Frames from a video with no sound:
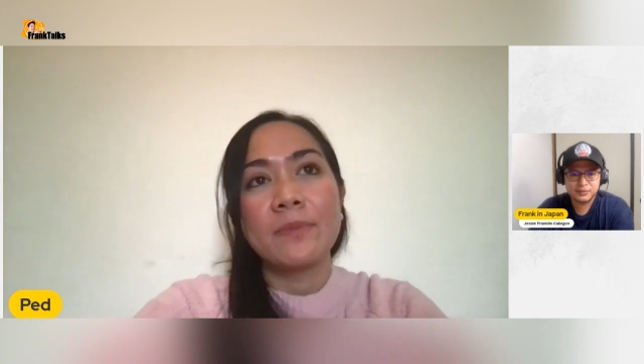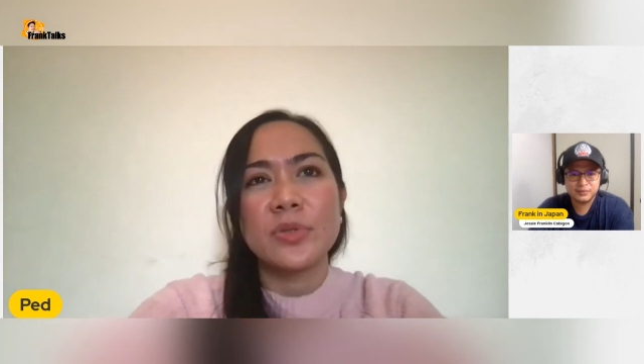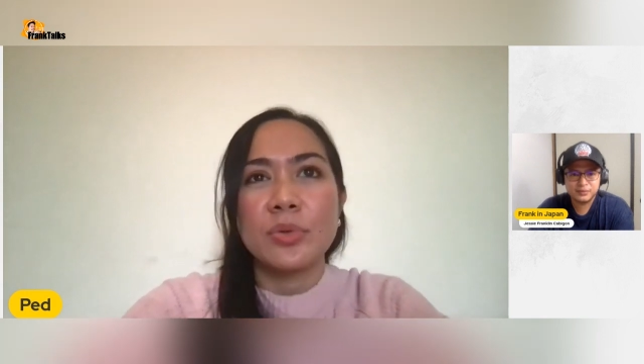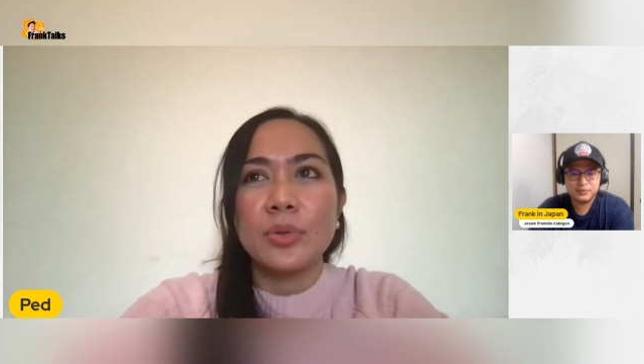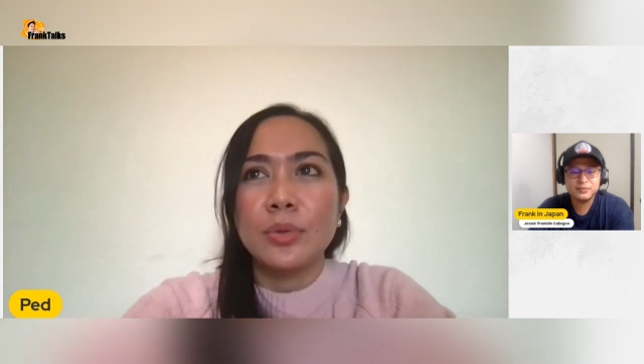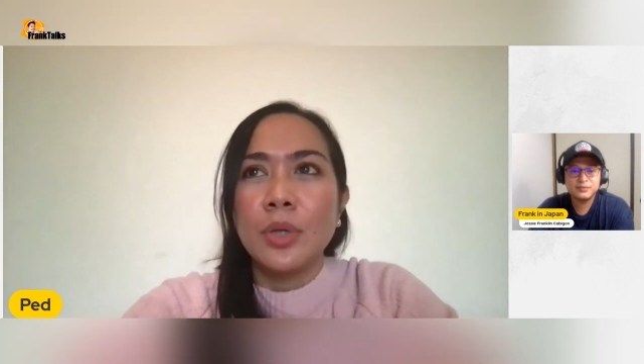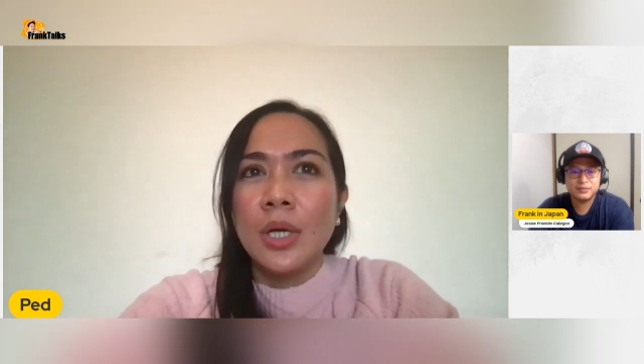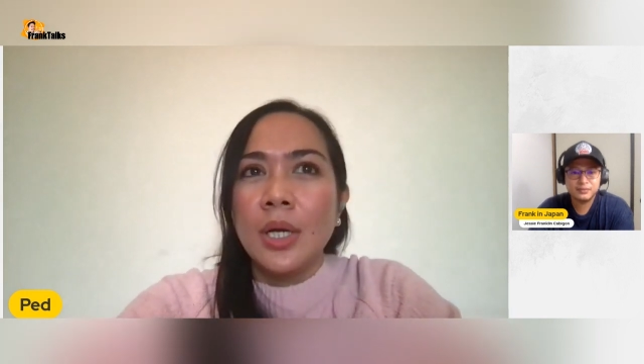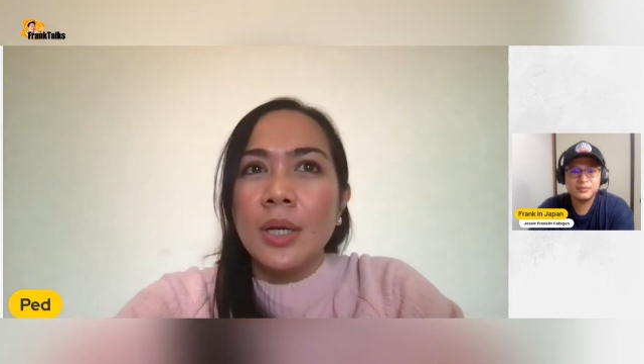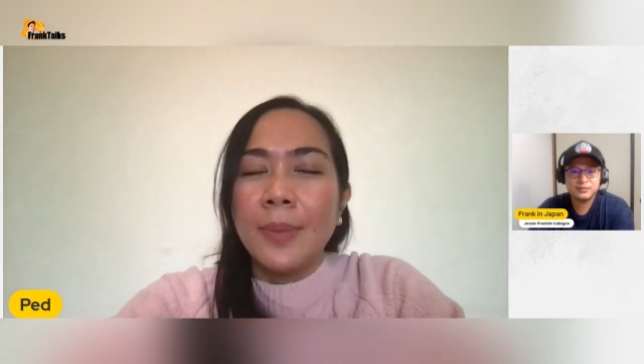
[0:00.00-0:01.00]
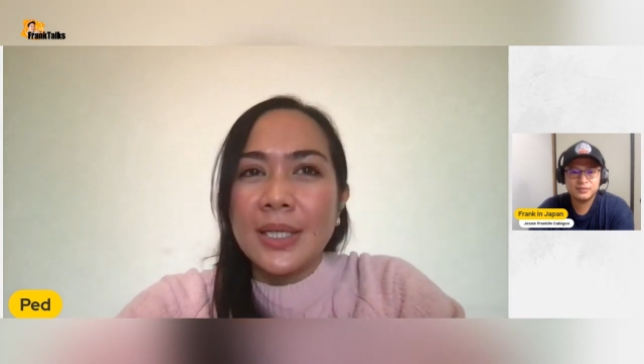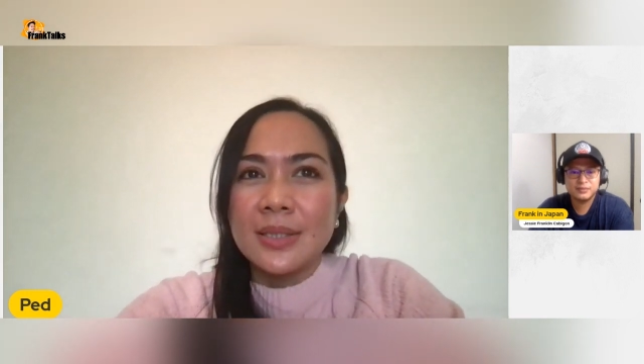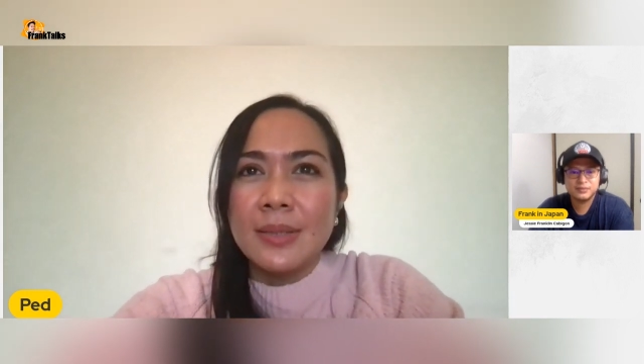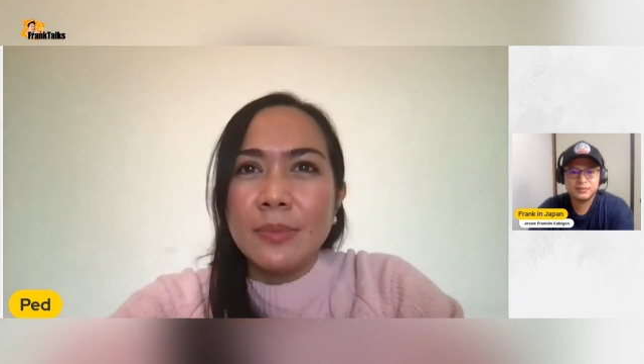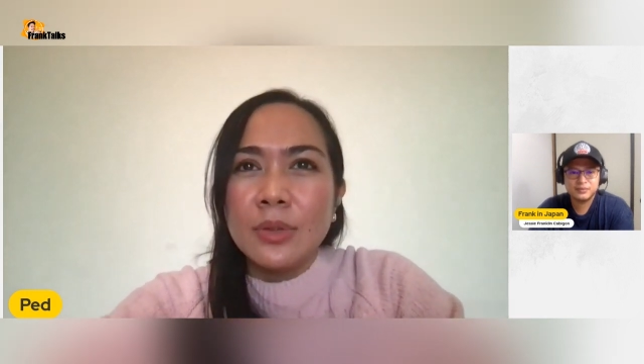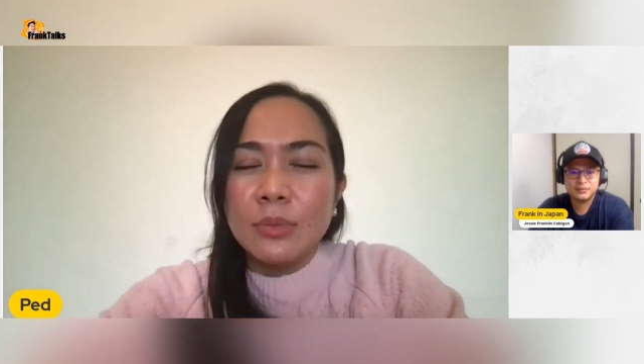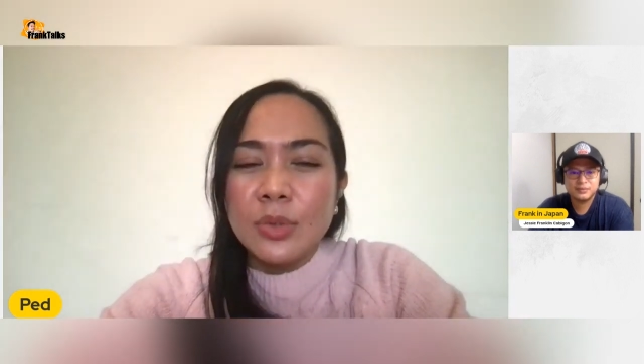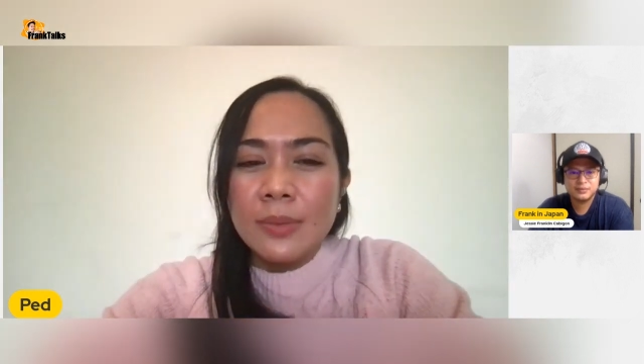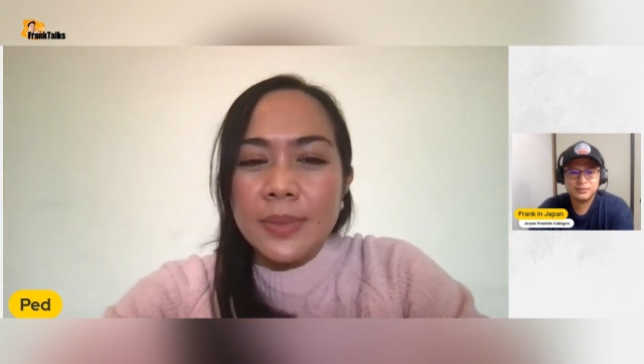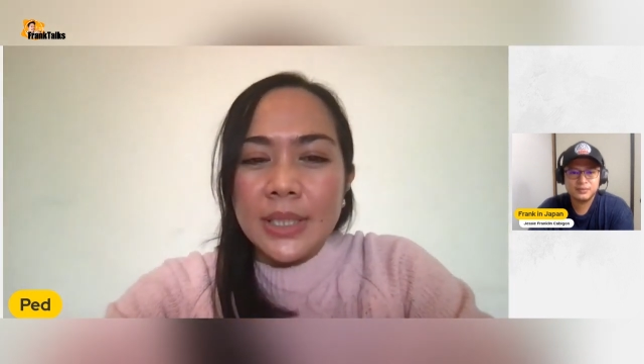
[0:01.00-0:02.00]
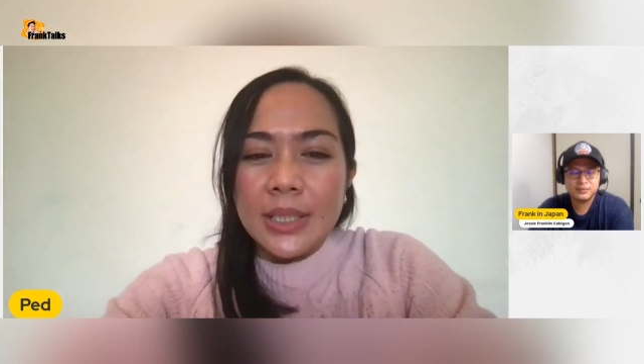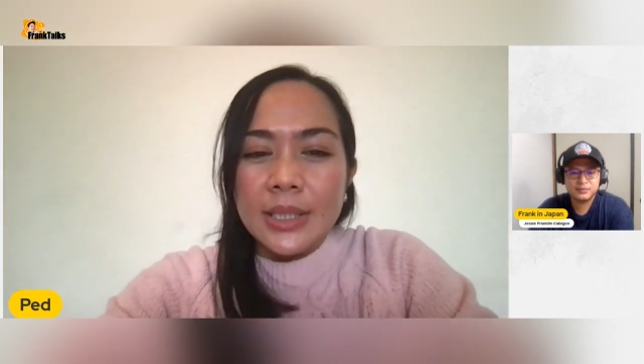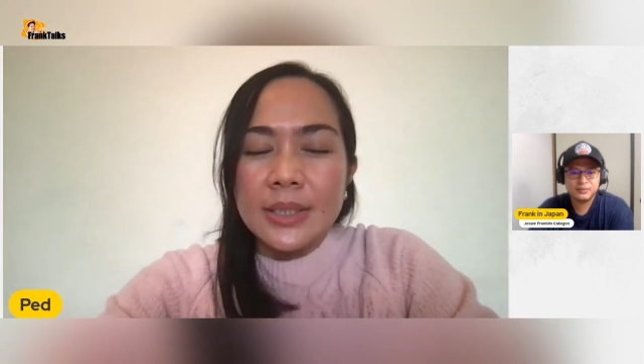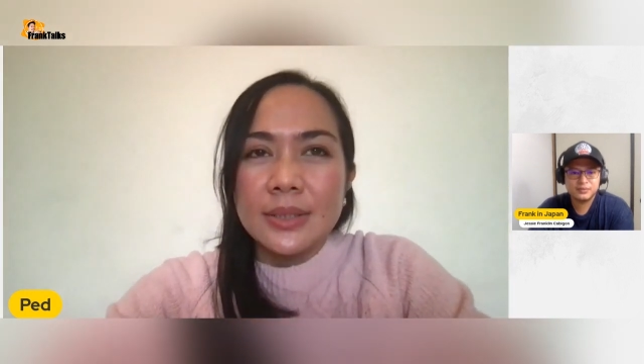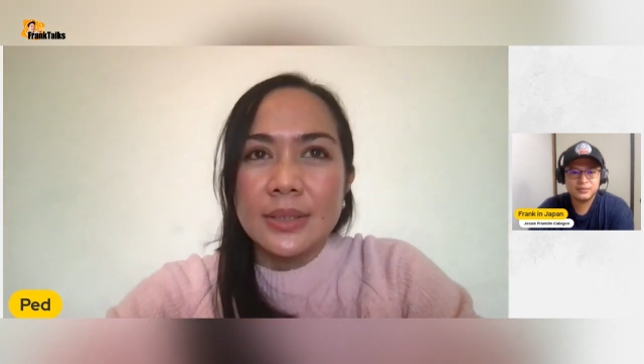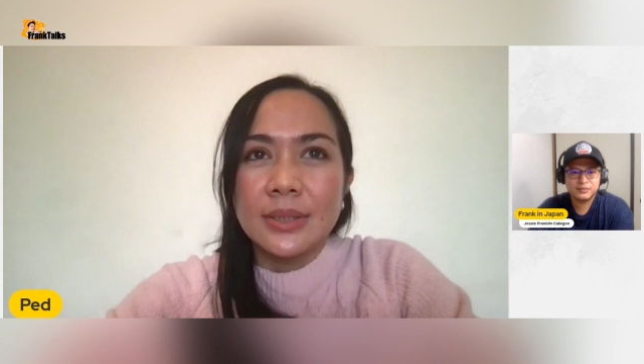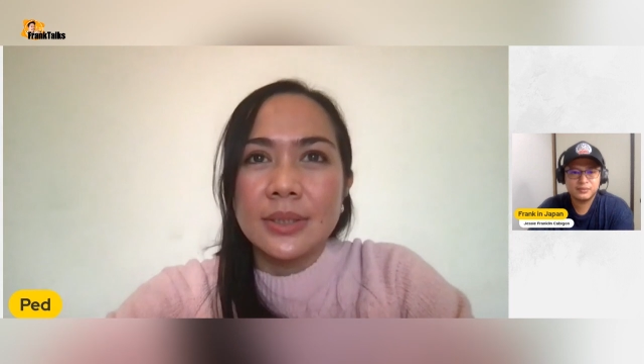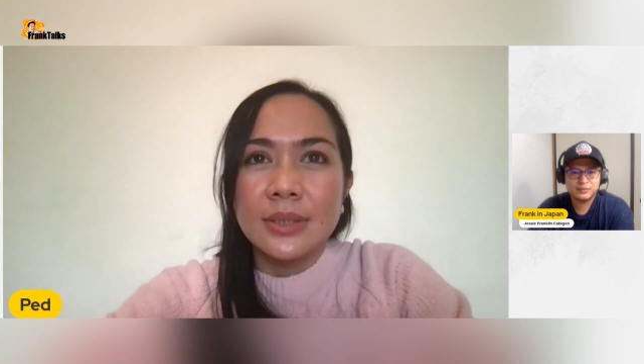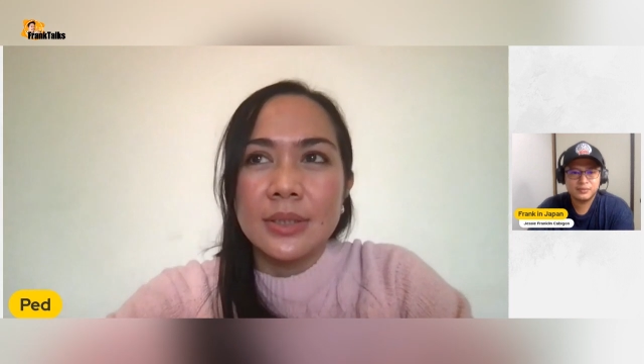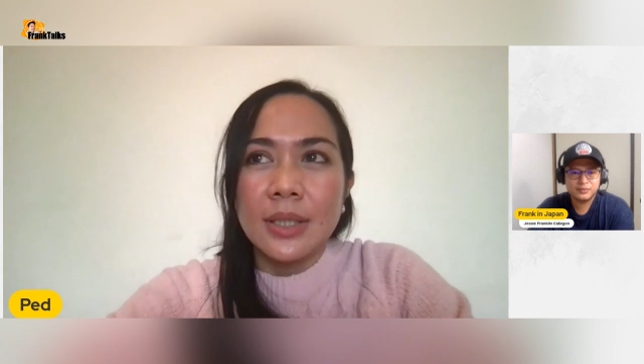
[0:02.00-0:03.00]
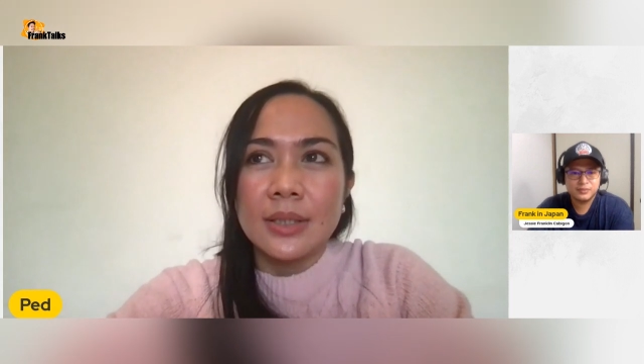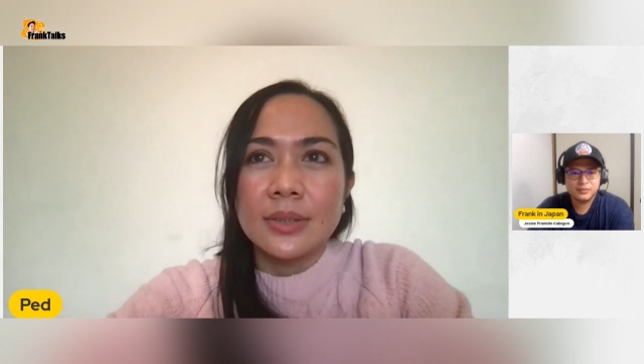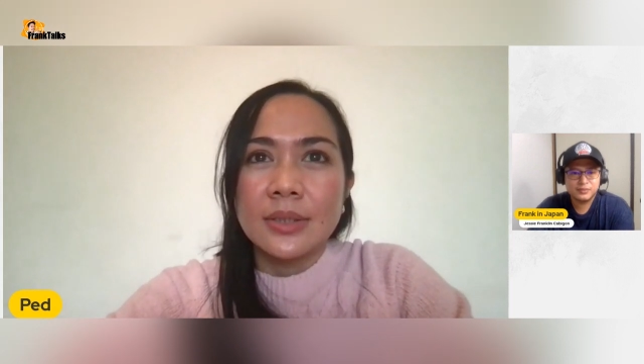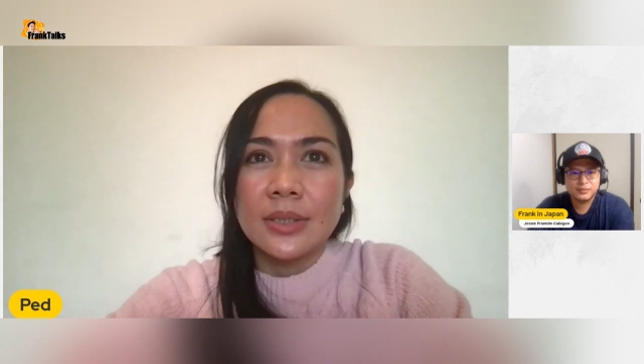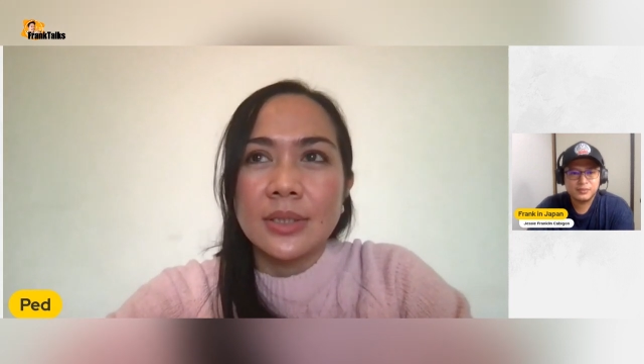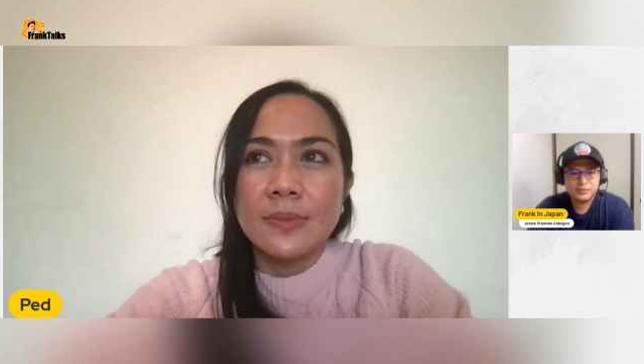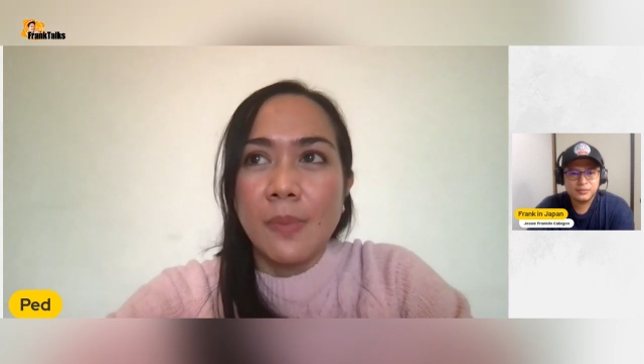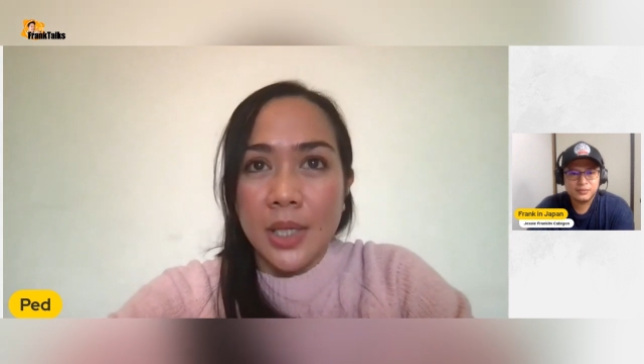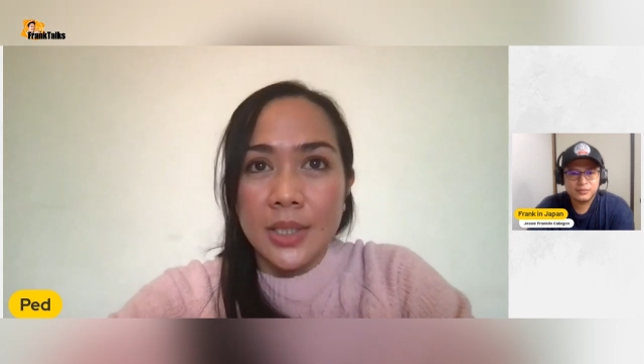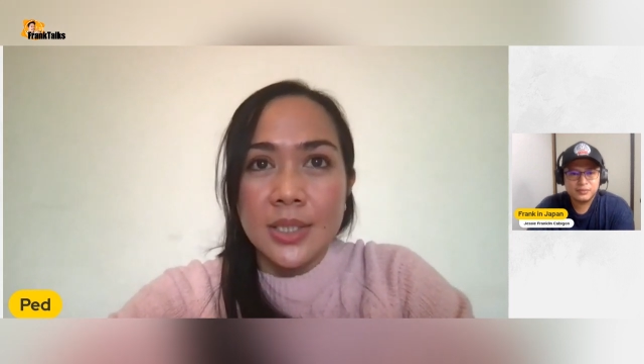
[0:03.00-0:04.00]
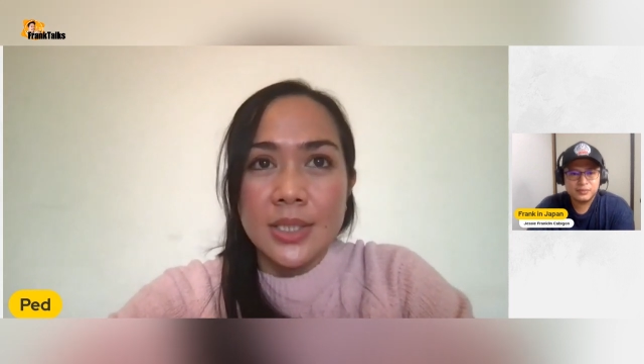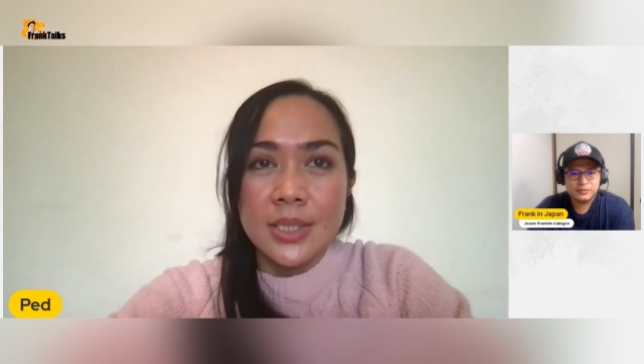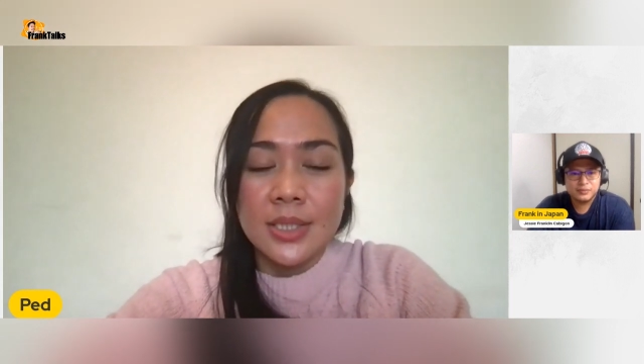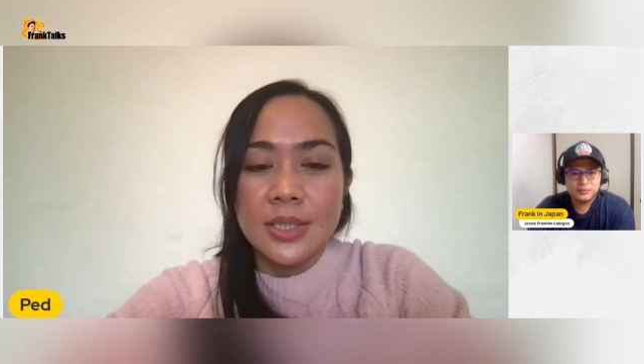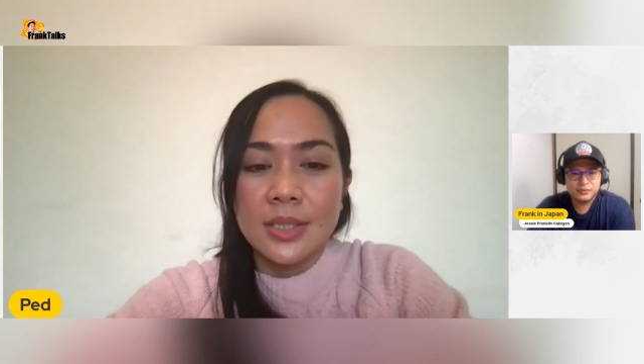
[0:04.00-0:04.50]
So, maximum will be 6 months.